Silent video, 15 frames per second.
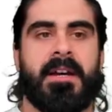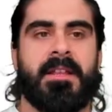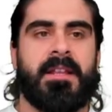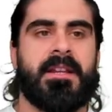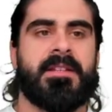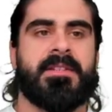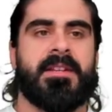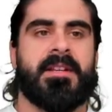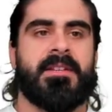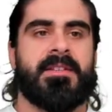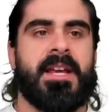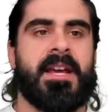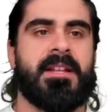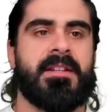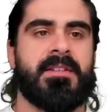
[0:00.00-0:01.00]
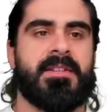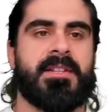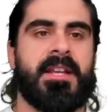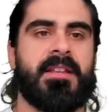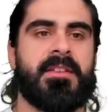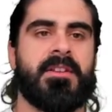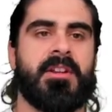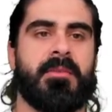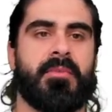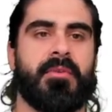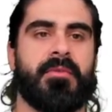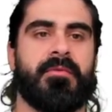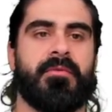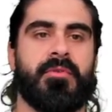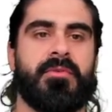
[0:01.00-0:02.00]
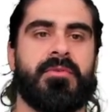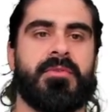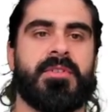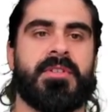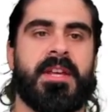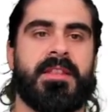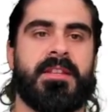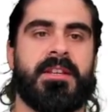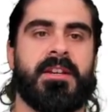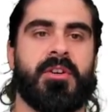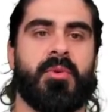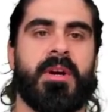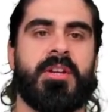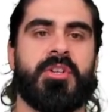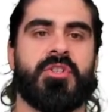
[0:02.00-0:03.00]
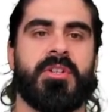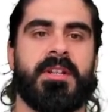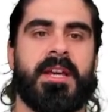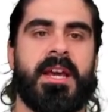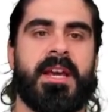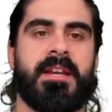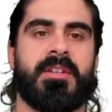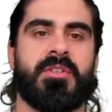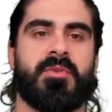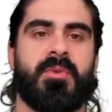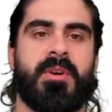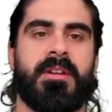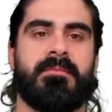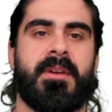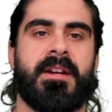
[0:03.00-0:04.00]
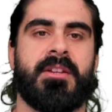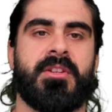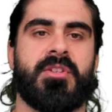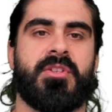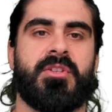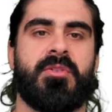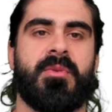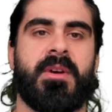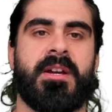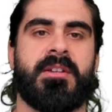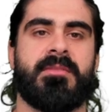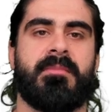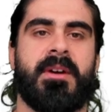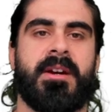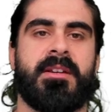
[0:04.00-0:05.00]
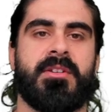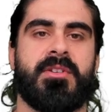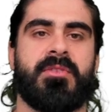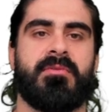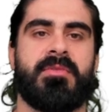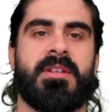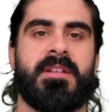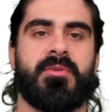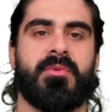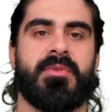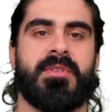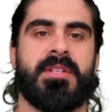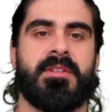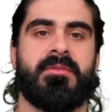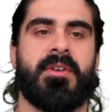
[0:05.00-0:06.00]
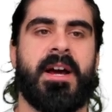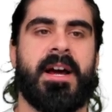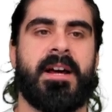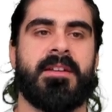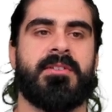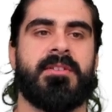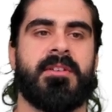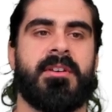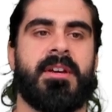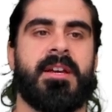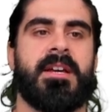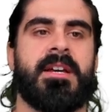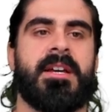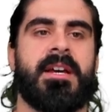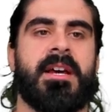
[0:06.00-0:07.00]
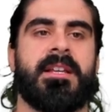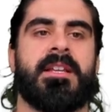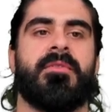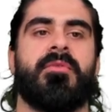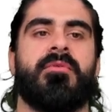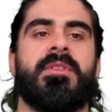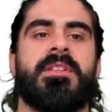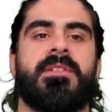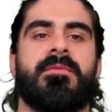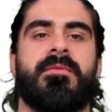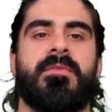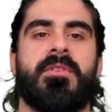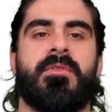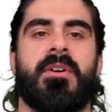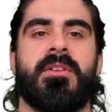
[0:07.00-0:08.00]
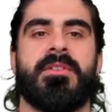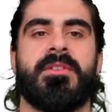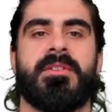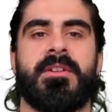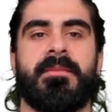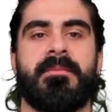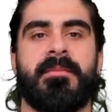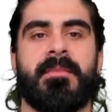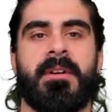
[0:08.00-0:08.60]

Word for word: And then it says, hence, state the number of roots that the equation x squared minus 2x minus 3 equals 0 has, and give a reason for your answer.